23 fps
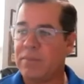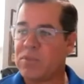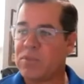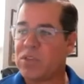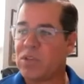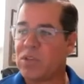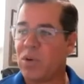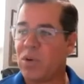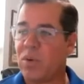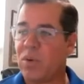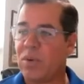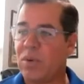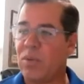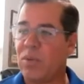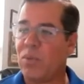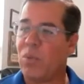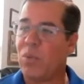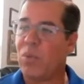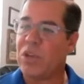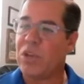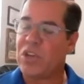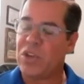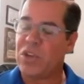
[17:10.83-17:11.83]
So
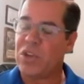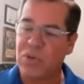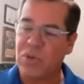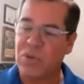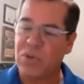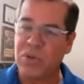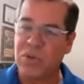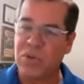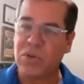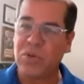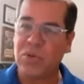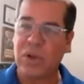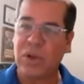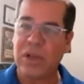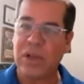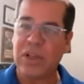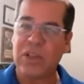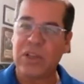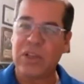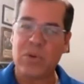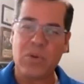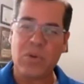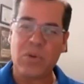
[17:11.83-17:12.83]
when you
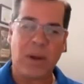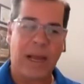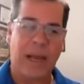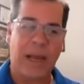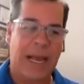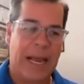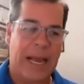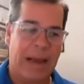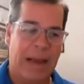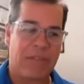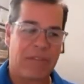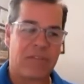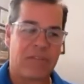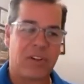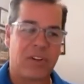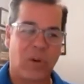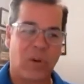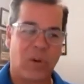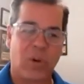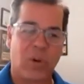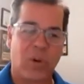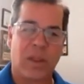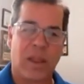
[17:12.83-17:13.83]
have to
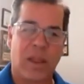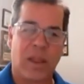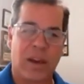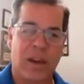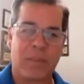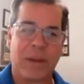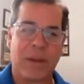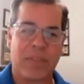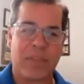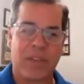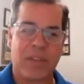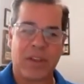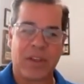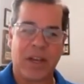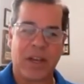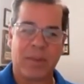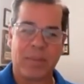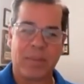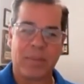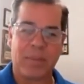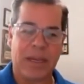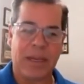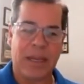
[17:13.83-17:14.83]
know a lot about the
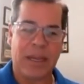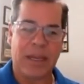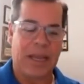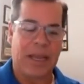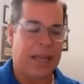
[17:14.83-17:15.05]
company.